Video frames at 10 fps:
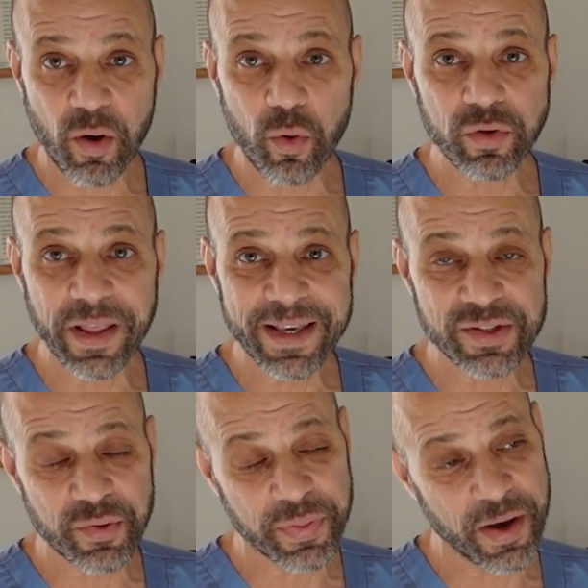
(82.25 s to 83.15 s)
Cold
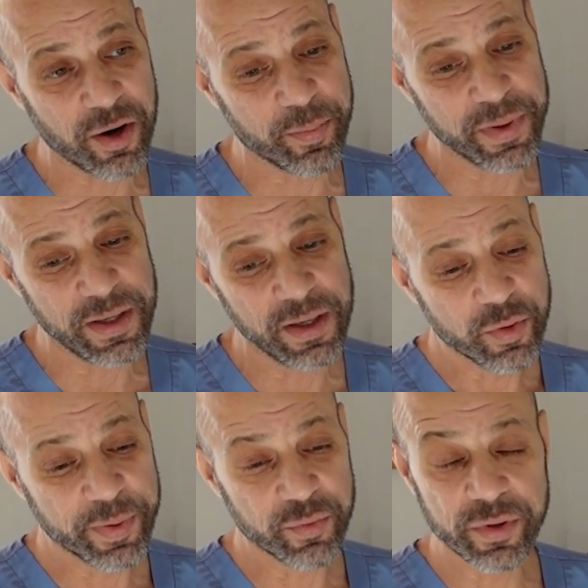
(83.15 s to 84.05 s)
laser therapy
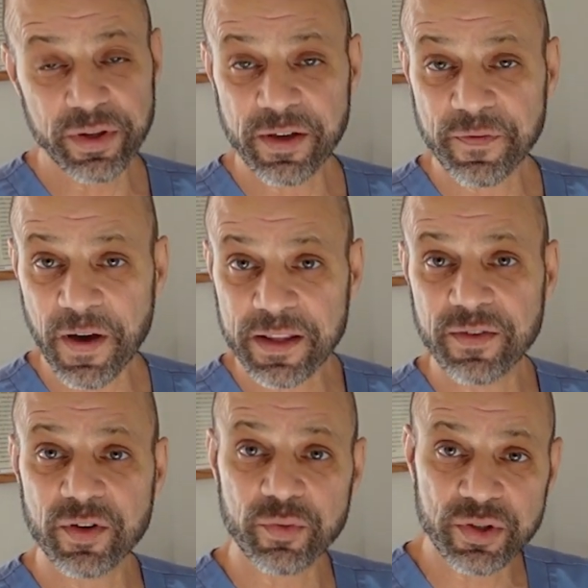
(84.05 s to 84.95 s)
would be really
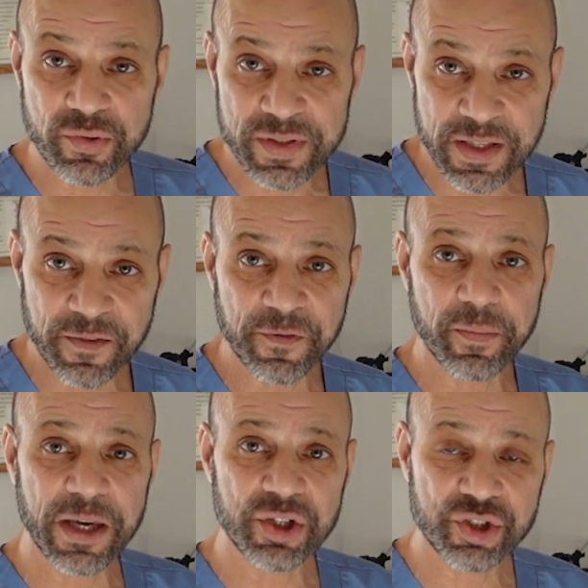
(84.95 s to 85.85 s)
effective in reducing
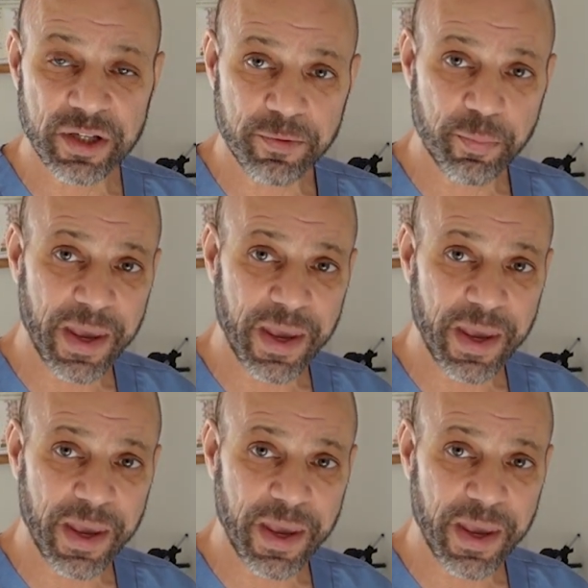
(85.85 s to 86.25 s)
inflammation and